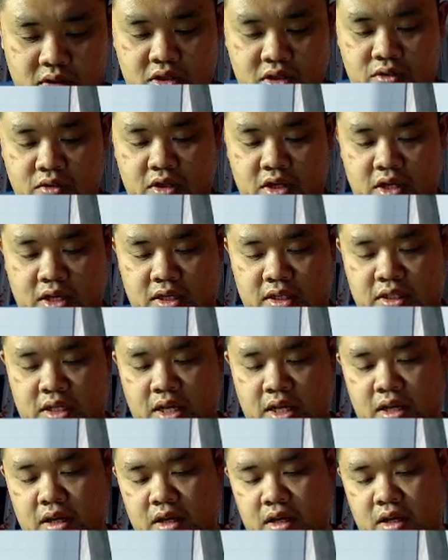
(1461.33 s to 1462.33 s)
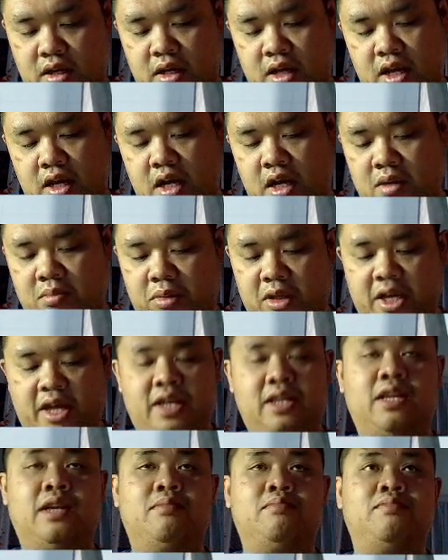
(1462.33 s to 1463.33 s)
do things and
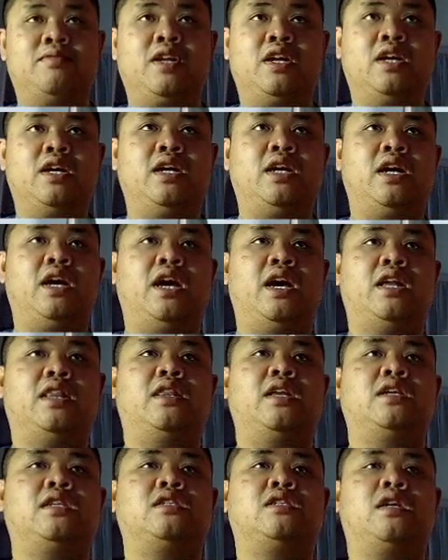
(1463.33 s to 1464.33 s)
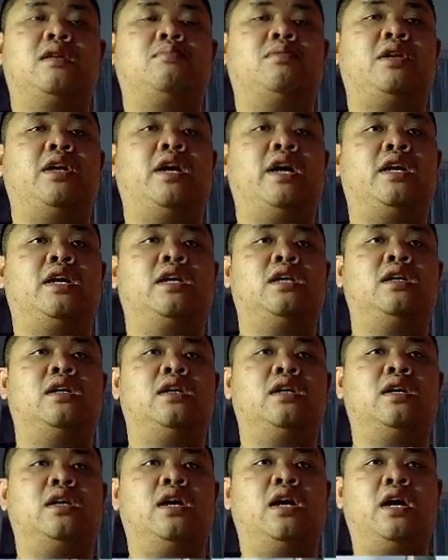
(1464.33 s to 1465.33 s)
unplan them, and things get planned,
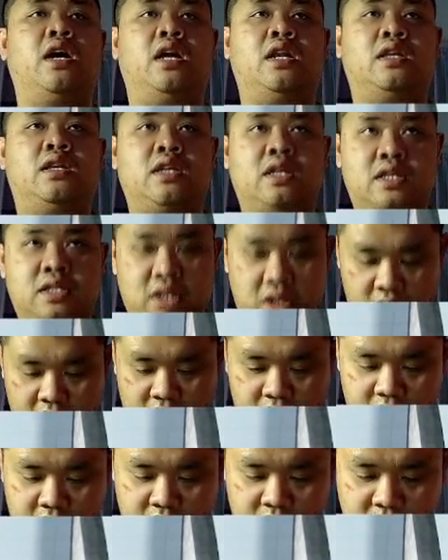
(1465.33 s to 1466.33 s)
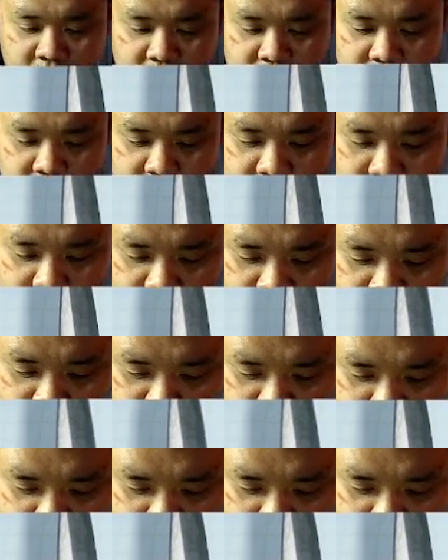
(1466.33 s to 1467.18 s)
and things are, you know,